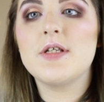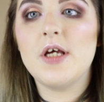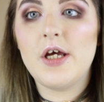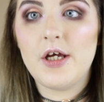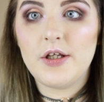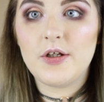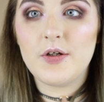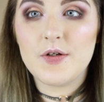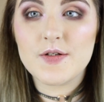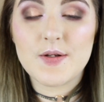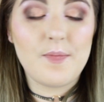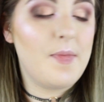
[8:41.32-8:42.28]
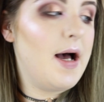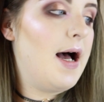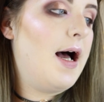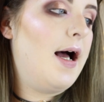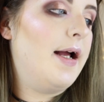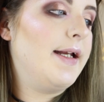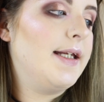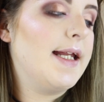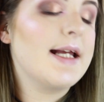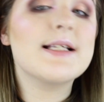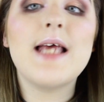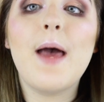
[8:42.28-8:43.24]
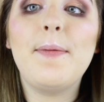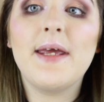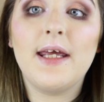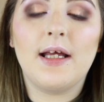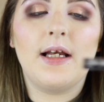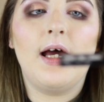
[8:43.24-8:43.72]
To use my NYX Epic Ink